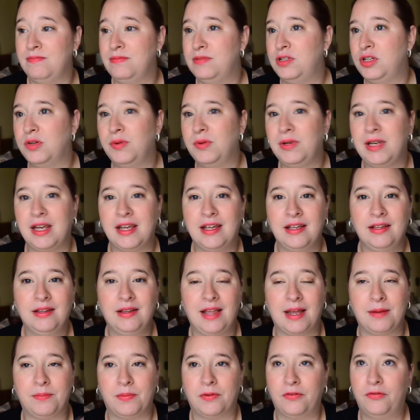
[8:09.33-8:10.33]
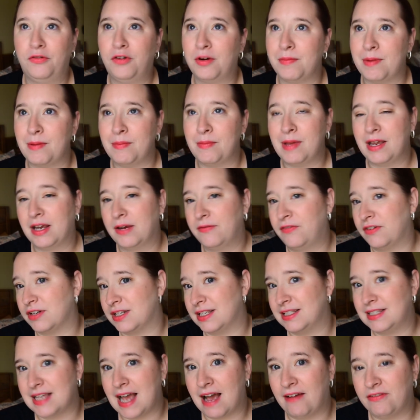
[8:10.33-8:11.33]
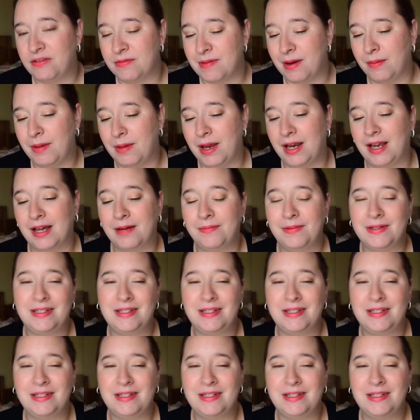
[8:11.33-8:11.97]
doing it like before my makeup versus after my makeup.